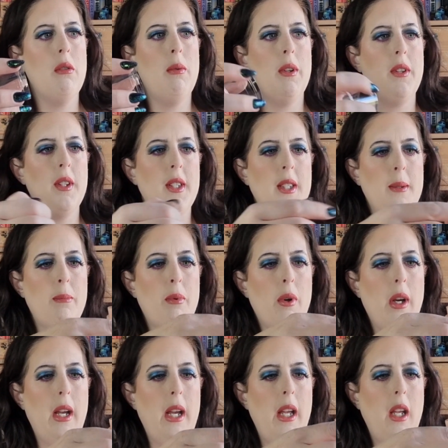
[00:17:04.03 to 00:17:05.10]
not sure what the
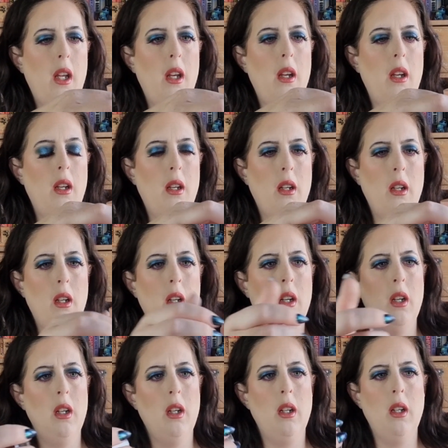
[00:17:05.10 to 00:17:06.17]
spray
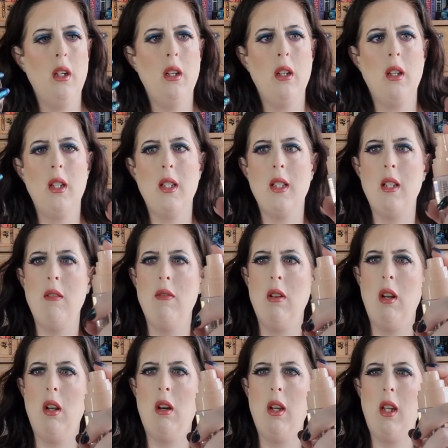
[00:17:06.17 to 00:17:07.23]

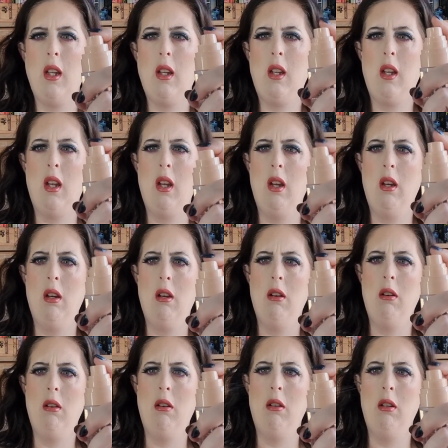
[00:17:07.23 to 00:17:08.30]
is even like.
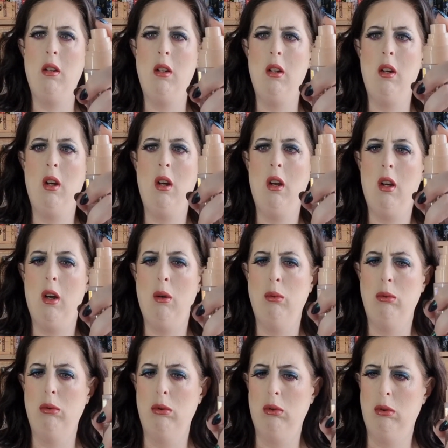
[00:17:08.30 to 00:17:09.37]

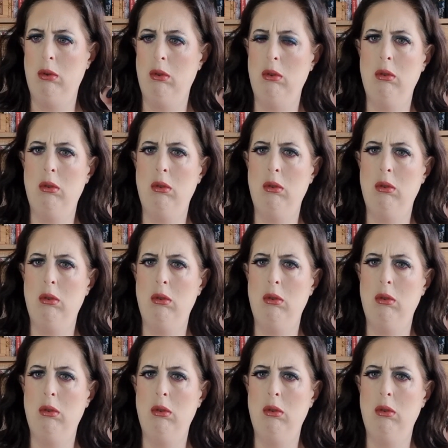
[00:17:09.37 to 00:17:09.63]
Oh,